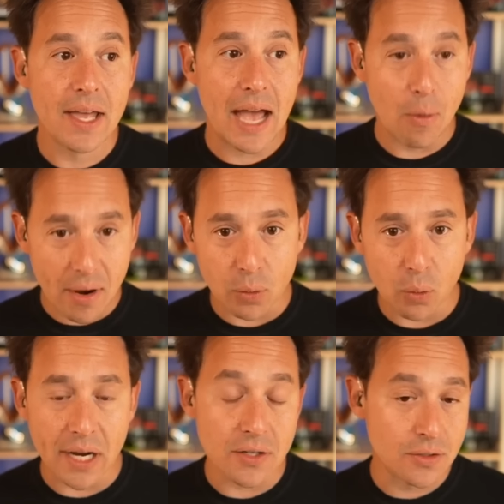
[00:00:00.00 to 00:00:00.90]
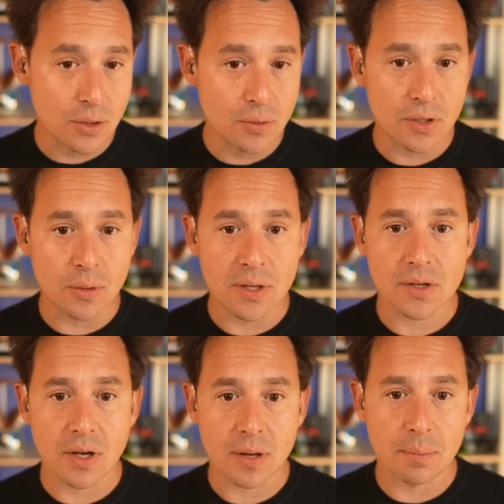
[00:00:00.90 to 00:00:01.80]
However, what I do
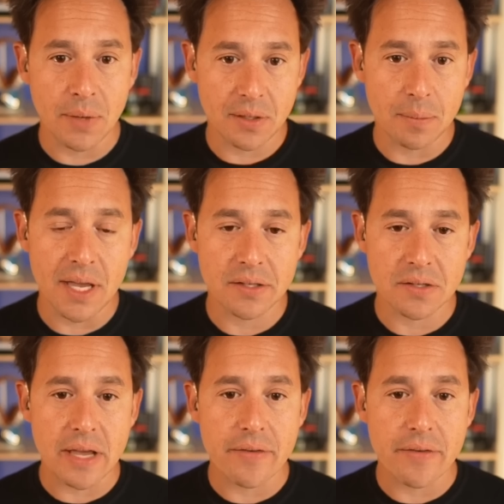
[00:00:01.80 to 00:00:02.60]
is on a monthly basis,